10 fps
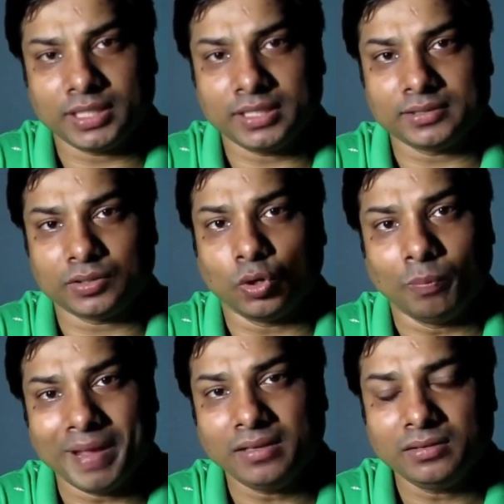that is
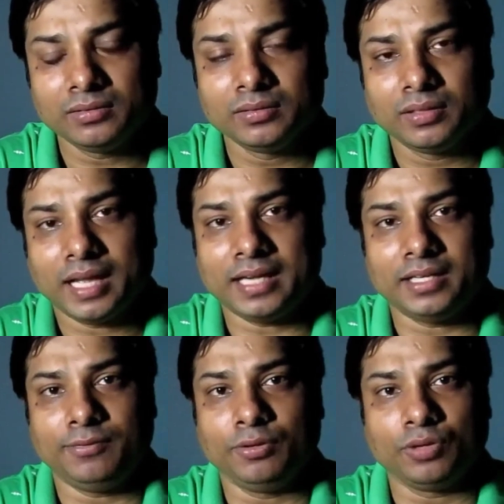open,
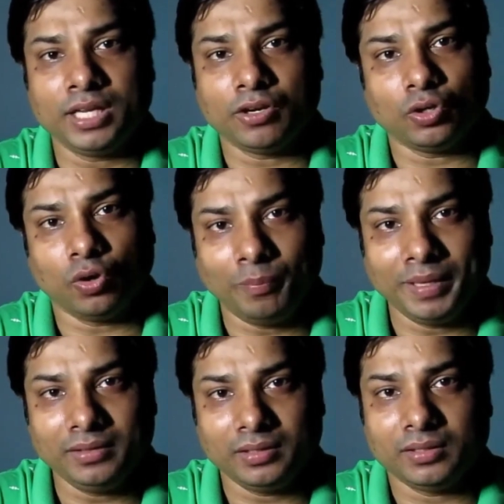and if you click on
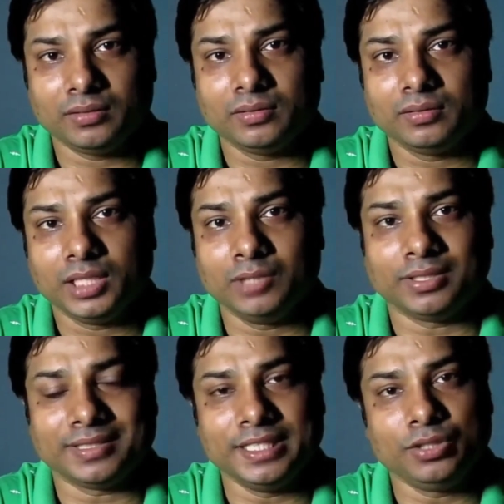open, you
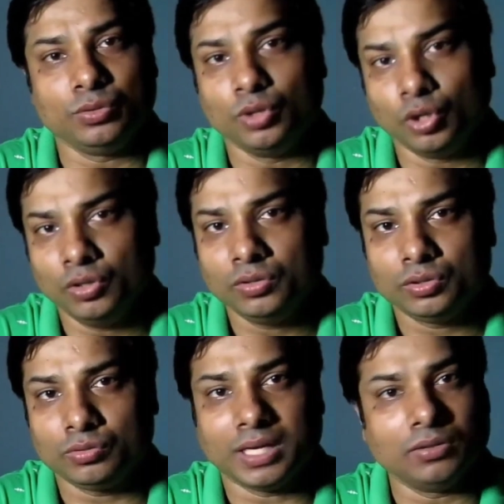are ready to go
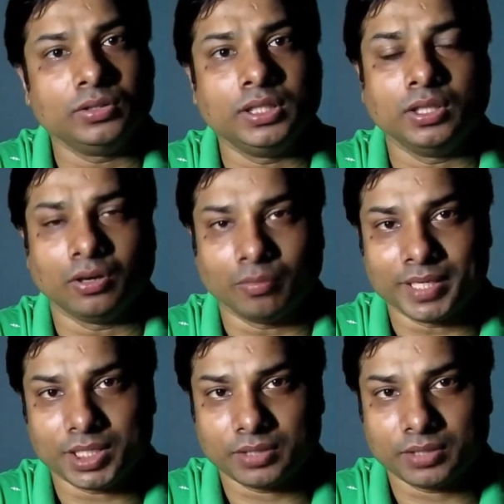to download the document.